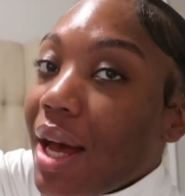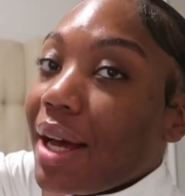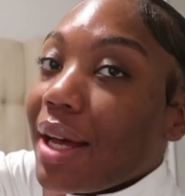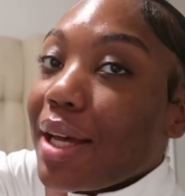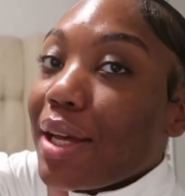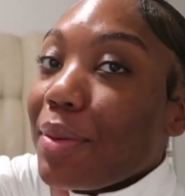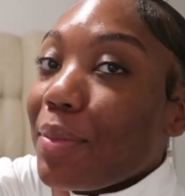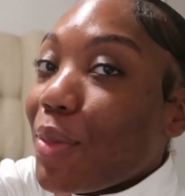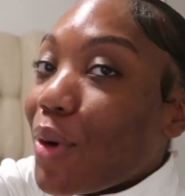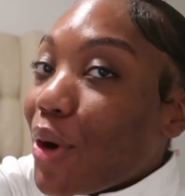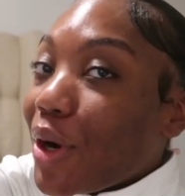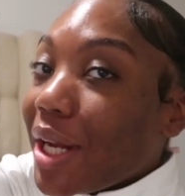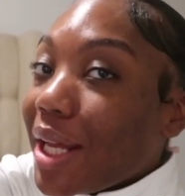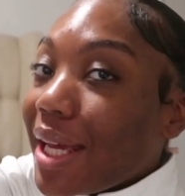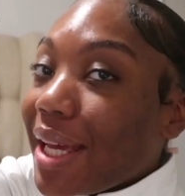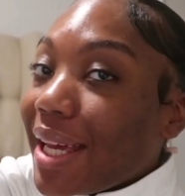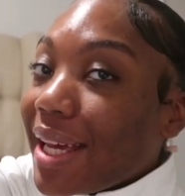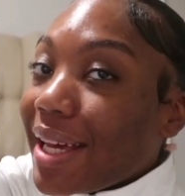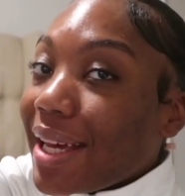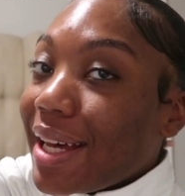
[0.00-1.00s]
good
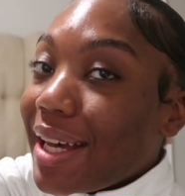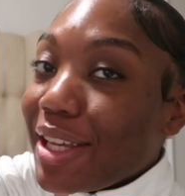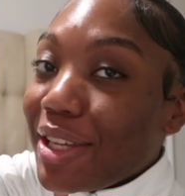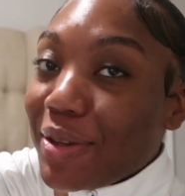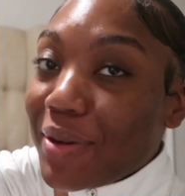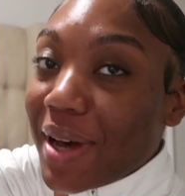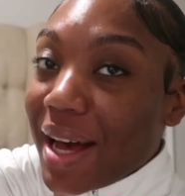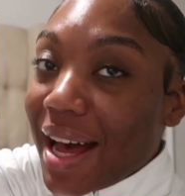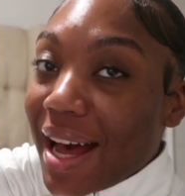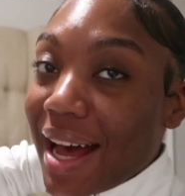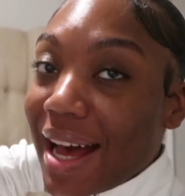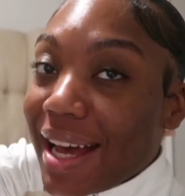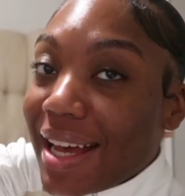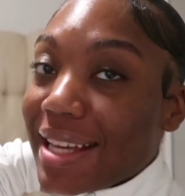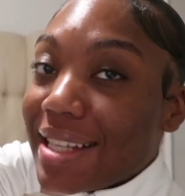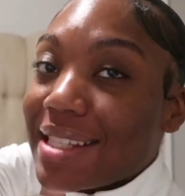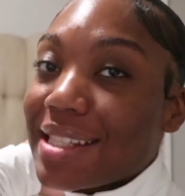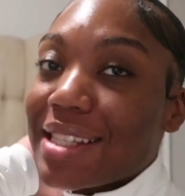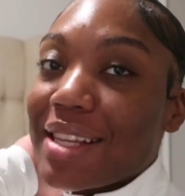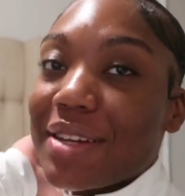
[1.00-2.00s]
morning you
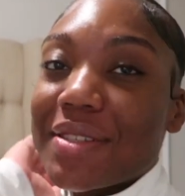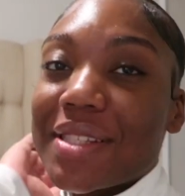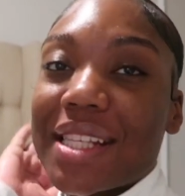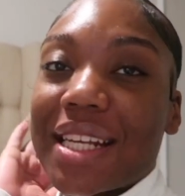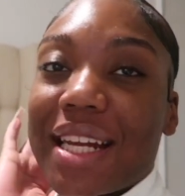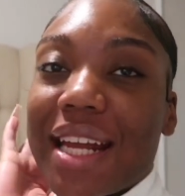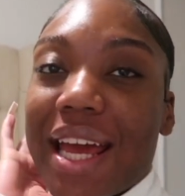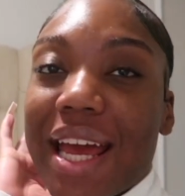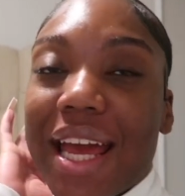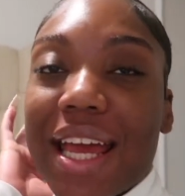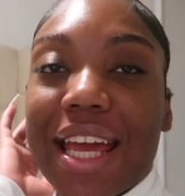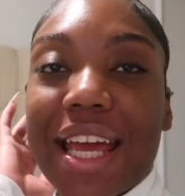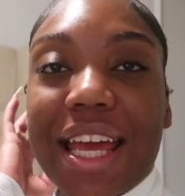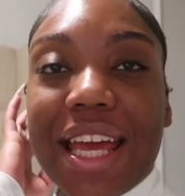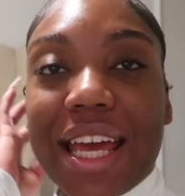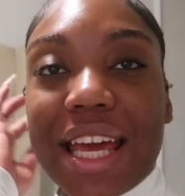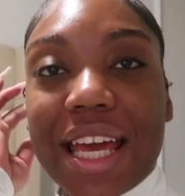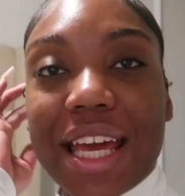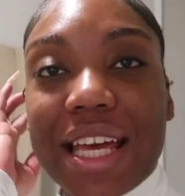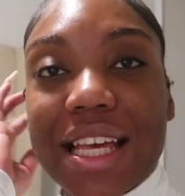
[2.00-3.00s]
guys so today
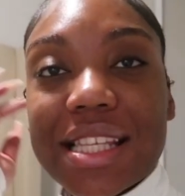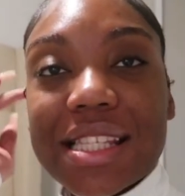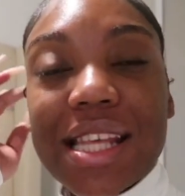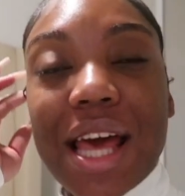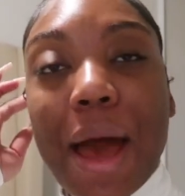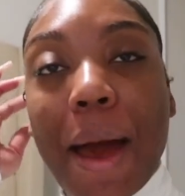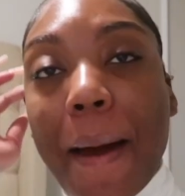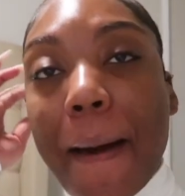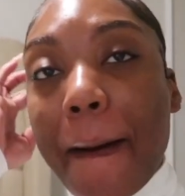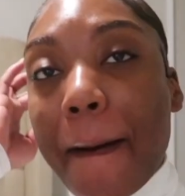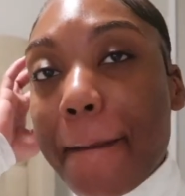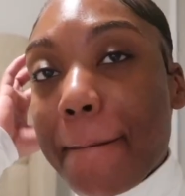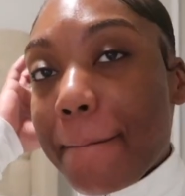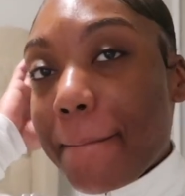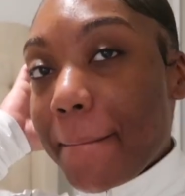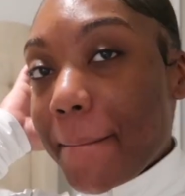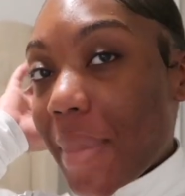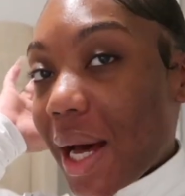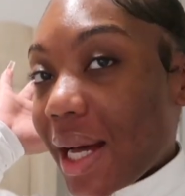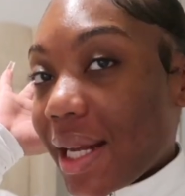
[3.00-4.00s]
is
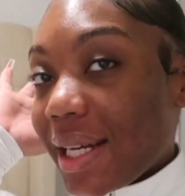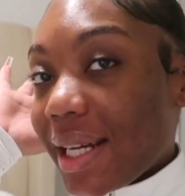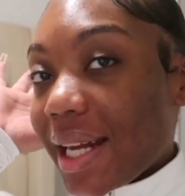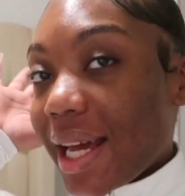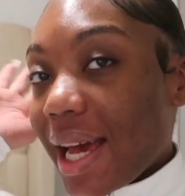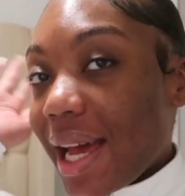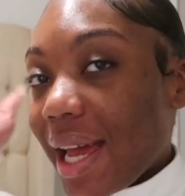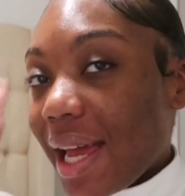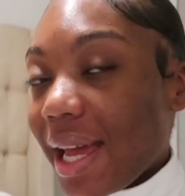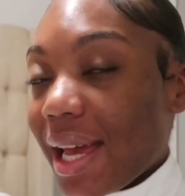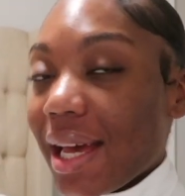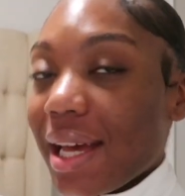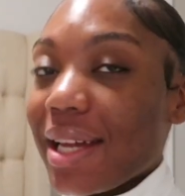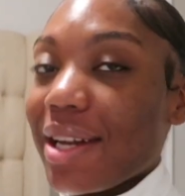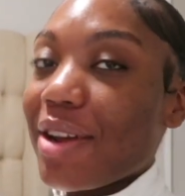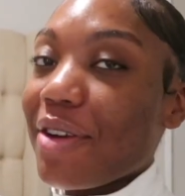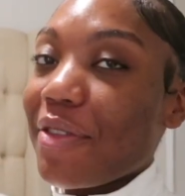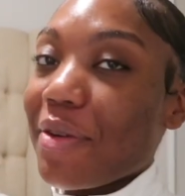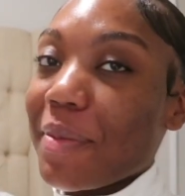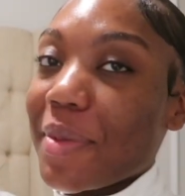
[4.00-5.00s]
monday
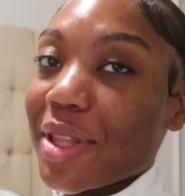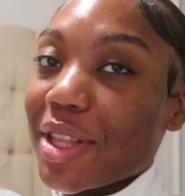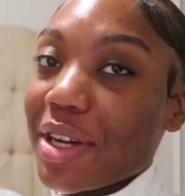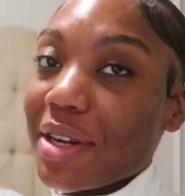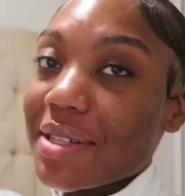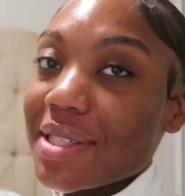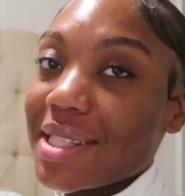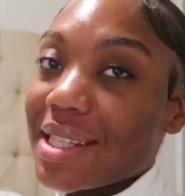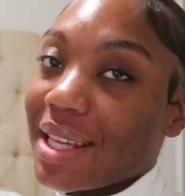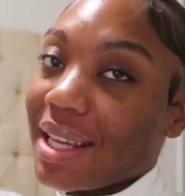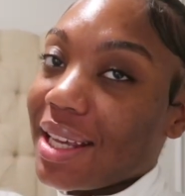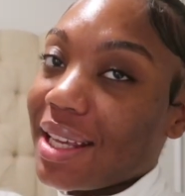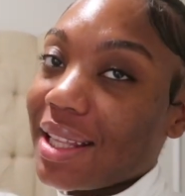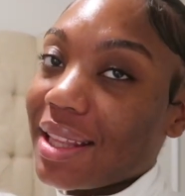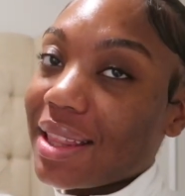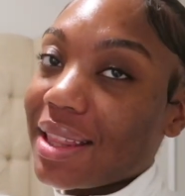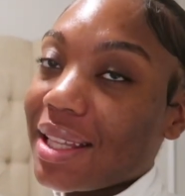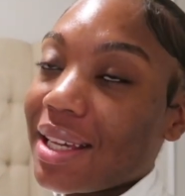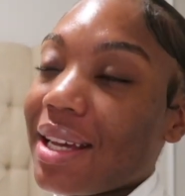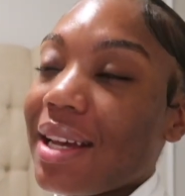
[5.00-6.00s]
november 13th
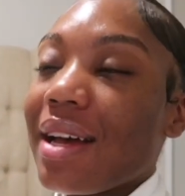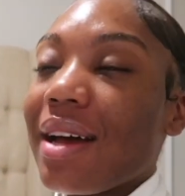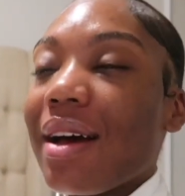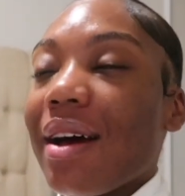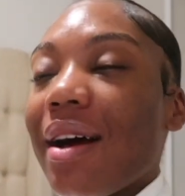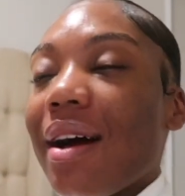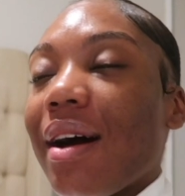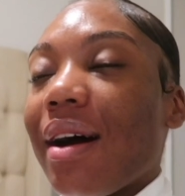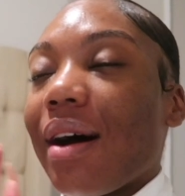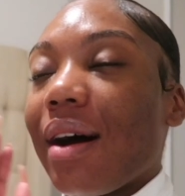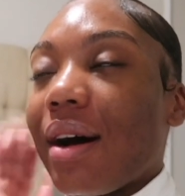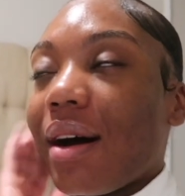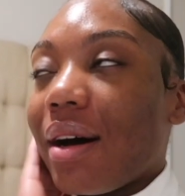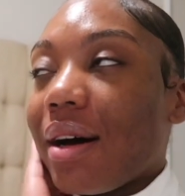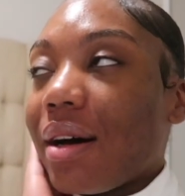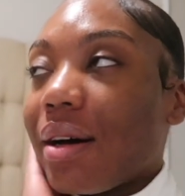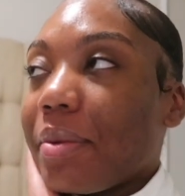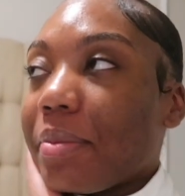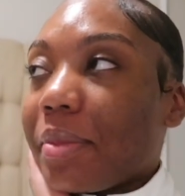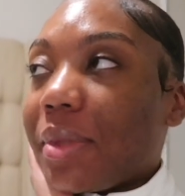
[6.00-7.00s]

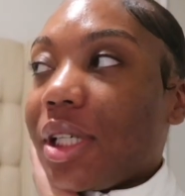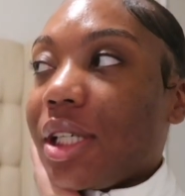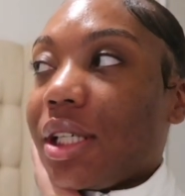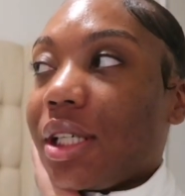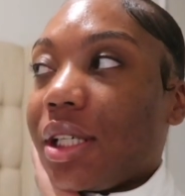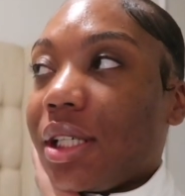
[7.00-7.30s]
um